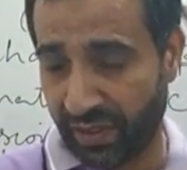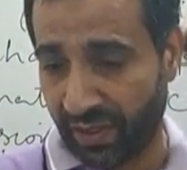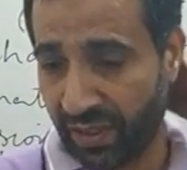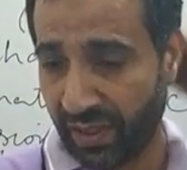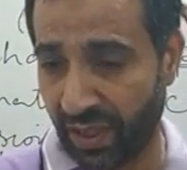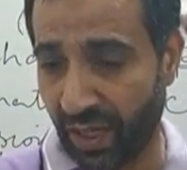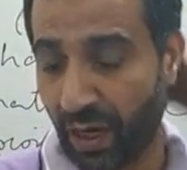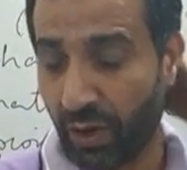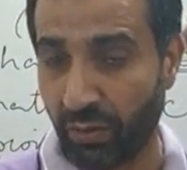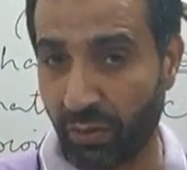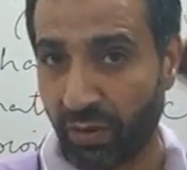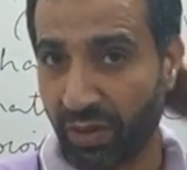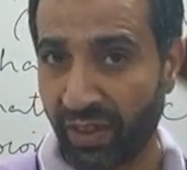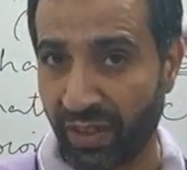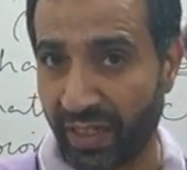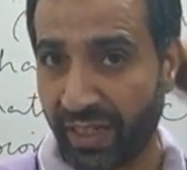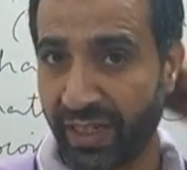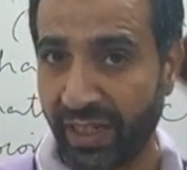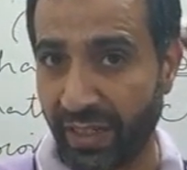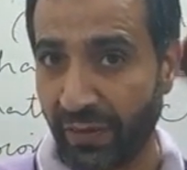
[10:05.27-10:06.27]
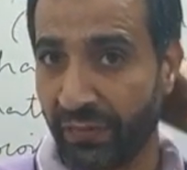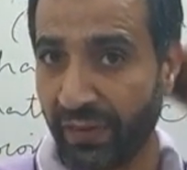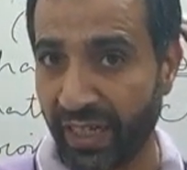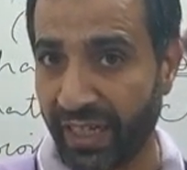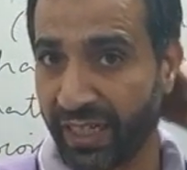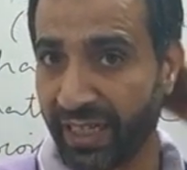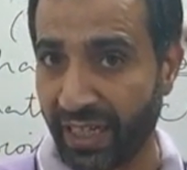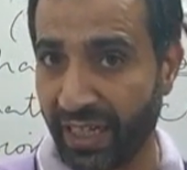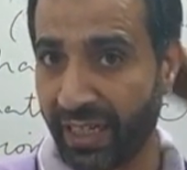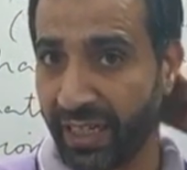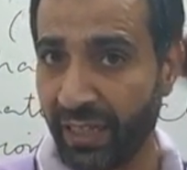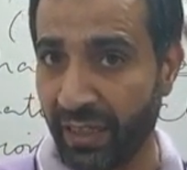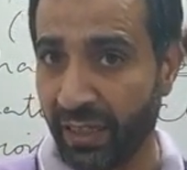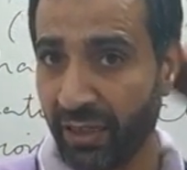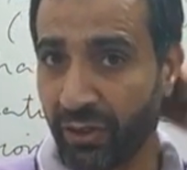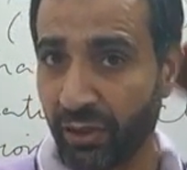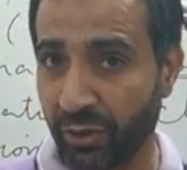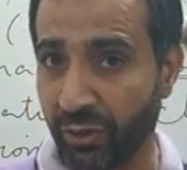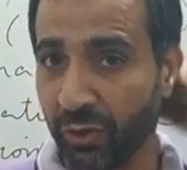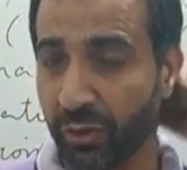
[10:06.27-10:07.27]
Now definitely
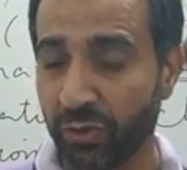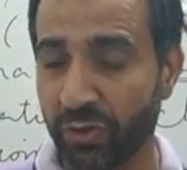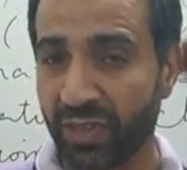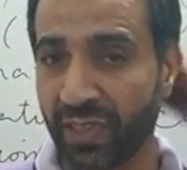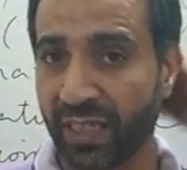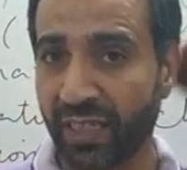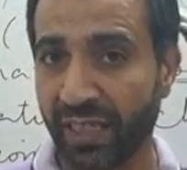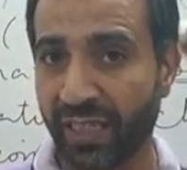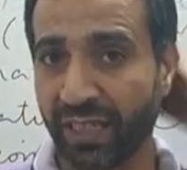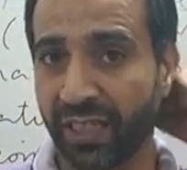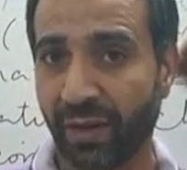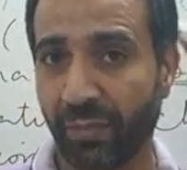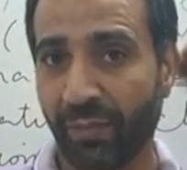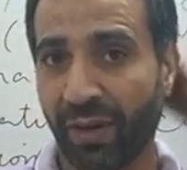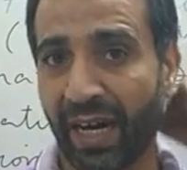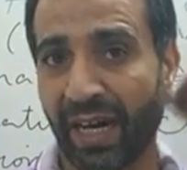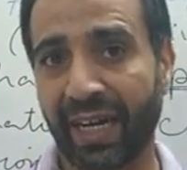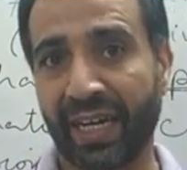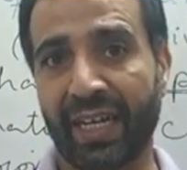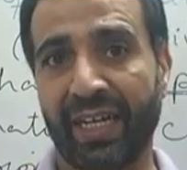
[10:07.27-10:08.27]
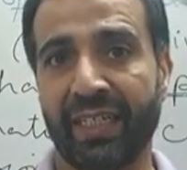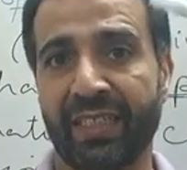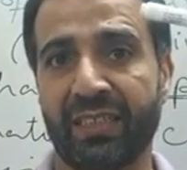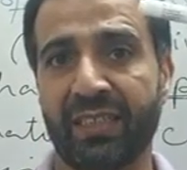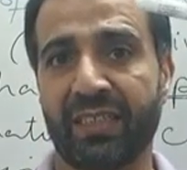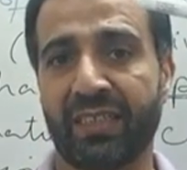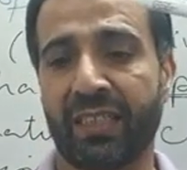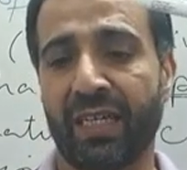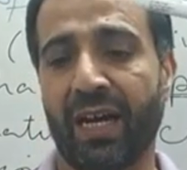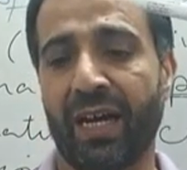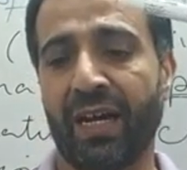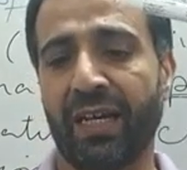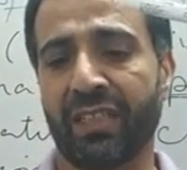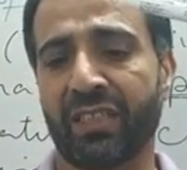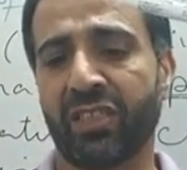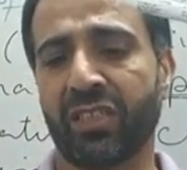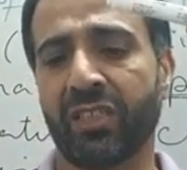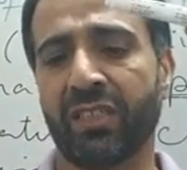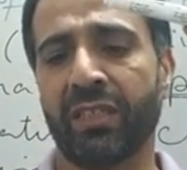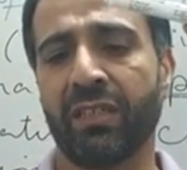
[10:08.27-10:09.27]
you see the marker is
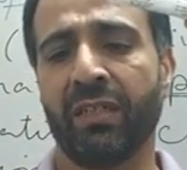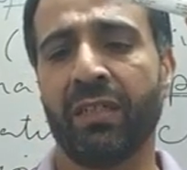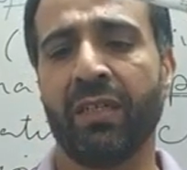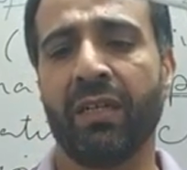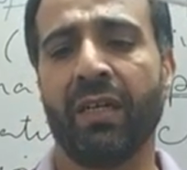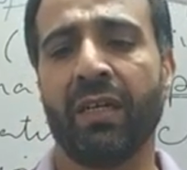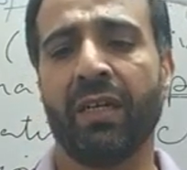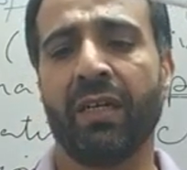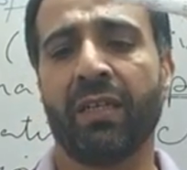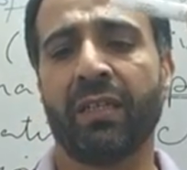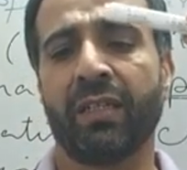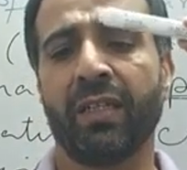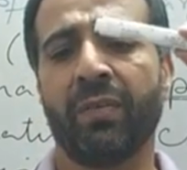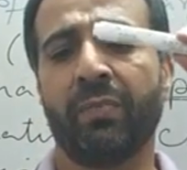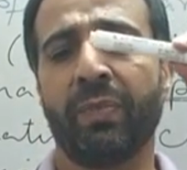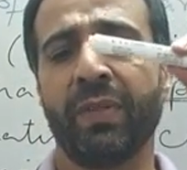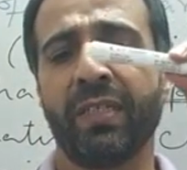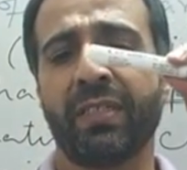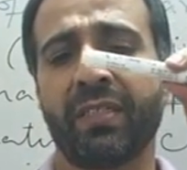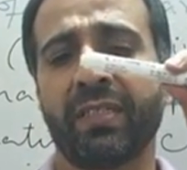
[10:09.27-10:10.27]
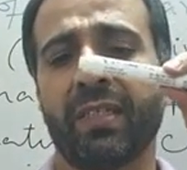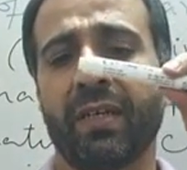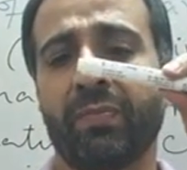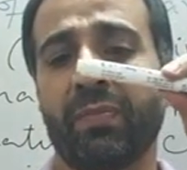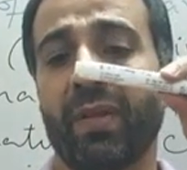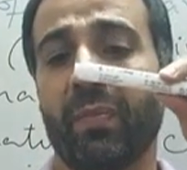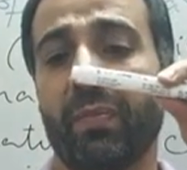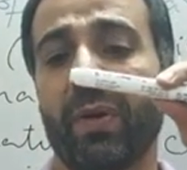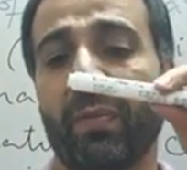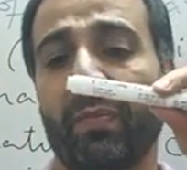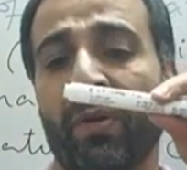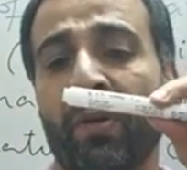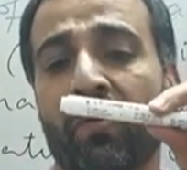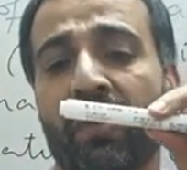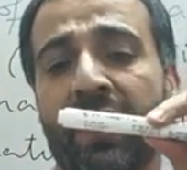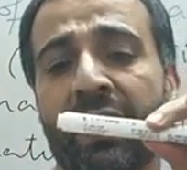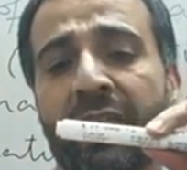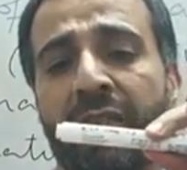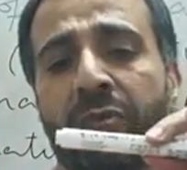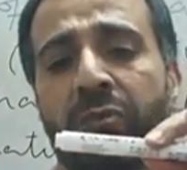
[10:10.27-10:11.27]
charged. The pieces of the paper were
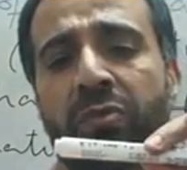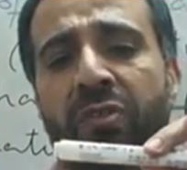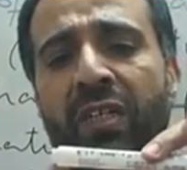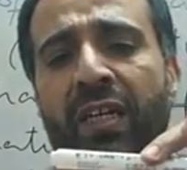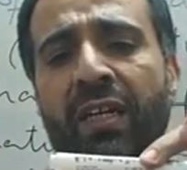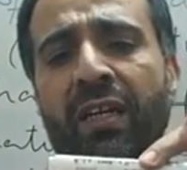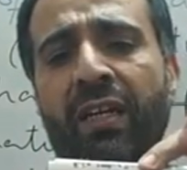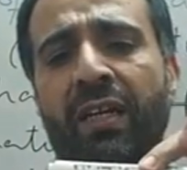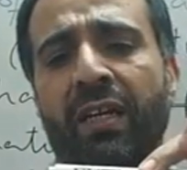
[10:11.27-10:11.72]
neutral.